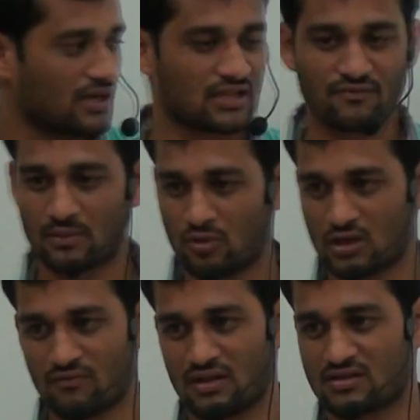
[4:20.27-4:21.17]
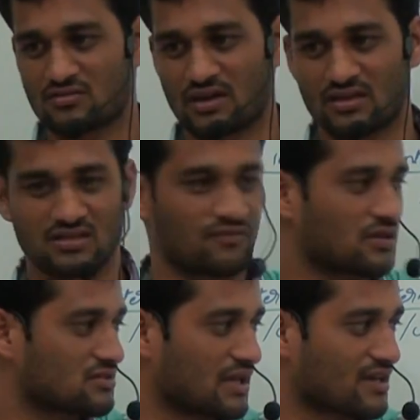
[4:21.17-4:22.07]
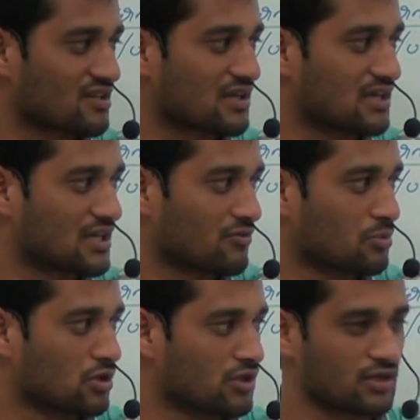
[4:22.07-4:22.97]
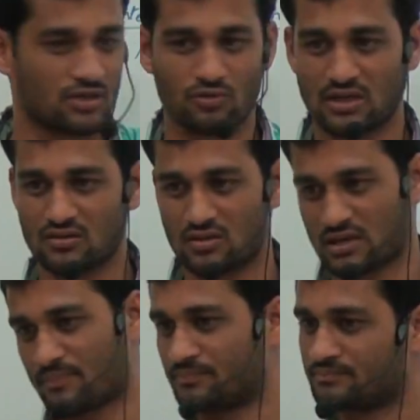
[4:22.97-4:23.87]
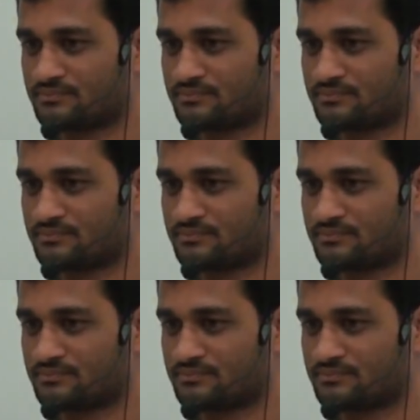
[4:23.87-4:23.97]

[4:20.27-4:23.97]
either from local file system or H D F S, directly that data will be loaded into what? RAM.